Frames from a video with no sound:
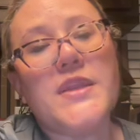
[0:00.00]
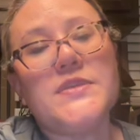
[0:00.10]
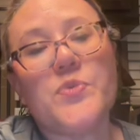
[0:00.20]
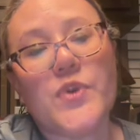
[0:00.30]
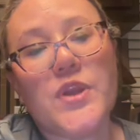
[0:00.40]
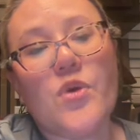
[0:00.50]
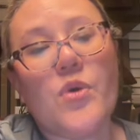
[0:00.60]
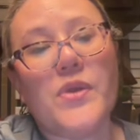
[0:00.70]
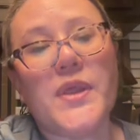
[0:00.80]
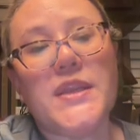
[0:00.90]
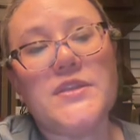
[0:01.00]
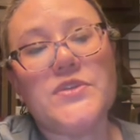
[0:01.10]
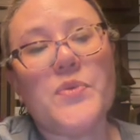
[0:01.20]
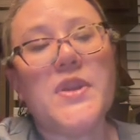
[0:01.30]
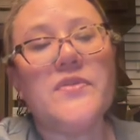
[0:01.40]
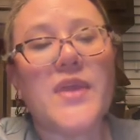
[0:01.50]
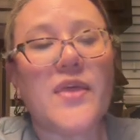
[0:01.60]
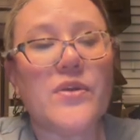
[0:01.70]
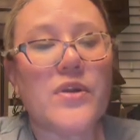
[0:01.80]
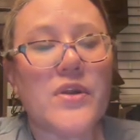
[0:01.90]
is pretty correlated to one
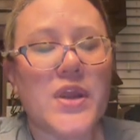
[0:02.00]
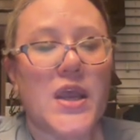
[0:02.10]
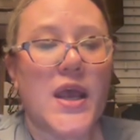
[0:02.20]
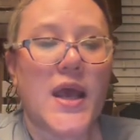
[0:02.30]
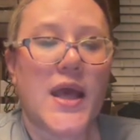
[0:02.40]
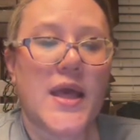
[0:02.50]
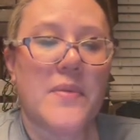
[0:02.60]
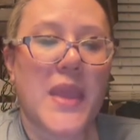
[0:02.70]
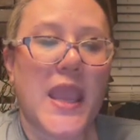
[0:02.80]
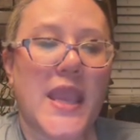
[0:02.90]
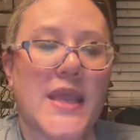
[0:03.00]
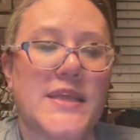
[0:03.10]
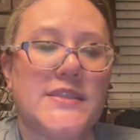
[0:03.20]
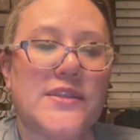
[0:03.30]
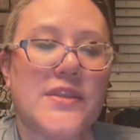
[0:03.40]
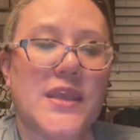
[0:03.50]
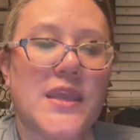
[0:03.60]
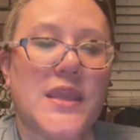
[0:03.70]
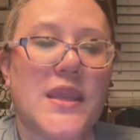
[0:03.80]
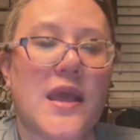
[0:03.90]
another. And
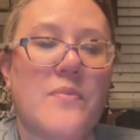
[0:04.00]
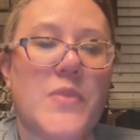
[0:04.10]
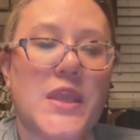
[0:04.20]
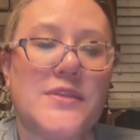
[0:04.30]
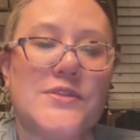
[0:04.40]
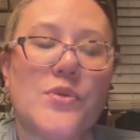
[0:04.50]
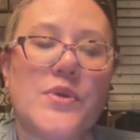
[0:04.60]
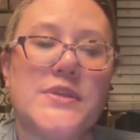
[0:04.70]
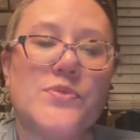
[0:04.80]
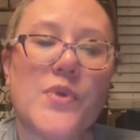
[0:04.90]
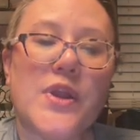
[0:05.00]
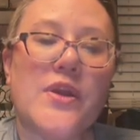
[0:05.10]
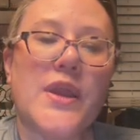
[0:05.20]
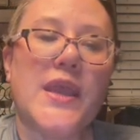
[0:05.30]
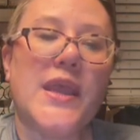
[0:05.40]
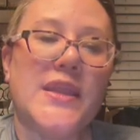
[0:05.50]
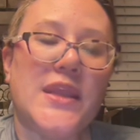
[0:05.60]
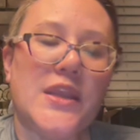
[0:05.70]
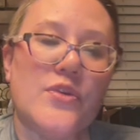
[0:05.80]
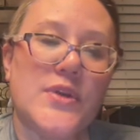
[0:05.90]
the mean scores where it
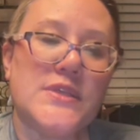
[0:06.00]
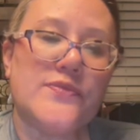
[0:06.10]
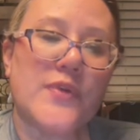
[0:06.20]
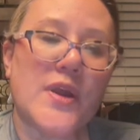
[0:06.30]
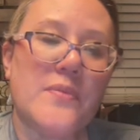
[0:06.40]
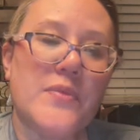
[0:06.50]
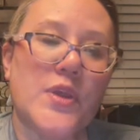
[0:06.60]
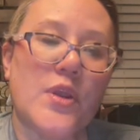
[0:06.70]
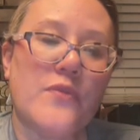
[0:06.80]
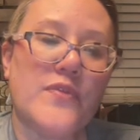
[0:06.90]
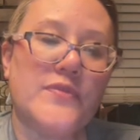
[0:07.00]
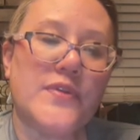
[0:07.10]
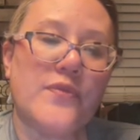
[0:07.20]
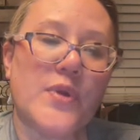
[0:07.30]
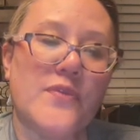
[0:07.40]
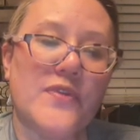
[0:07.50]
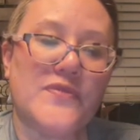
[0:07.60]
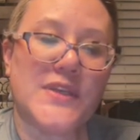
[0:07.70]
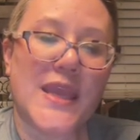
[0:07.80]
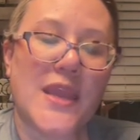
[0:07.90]
increased from, 54 to
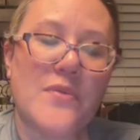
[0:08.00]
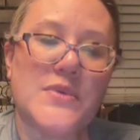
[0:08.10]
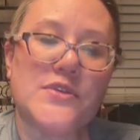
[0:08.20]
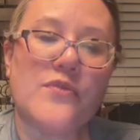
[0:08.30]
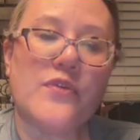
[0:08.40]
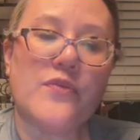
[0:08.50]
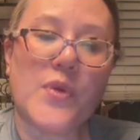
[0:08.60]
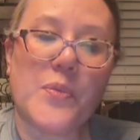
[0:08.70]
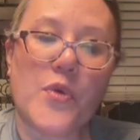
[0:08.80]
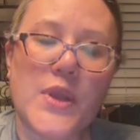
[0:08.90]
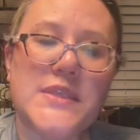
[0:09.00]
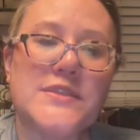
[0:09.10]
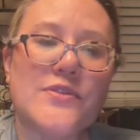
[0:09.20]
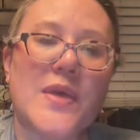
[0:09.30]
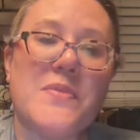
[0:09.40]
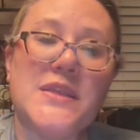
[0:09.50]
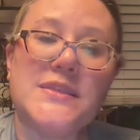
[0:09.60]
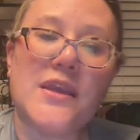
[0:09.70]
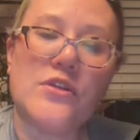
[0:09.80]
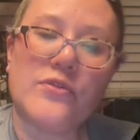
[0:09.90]
58 was over 4 points. So that means
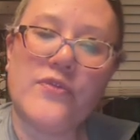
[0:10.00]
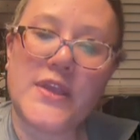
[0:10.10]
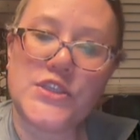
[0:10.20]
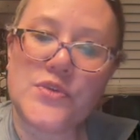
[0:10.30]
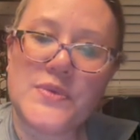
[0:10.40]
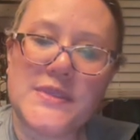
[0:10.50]
the intervention was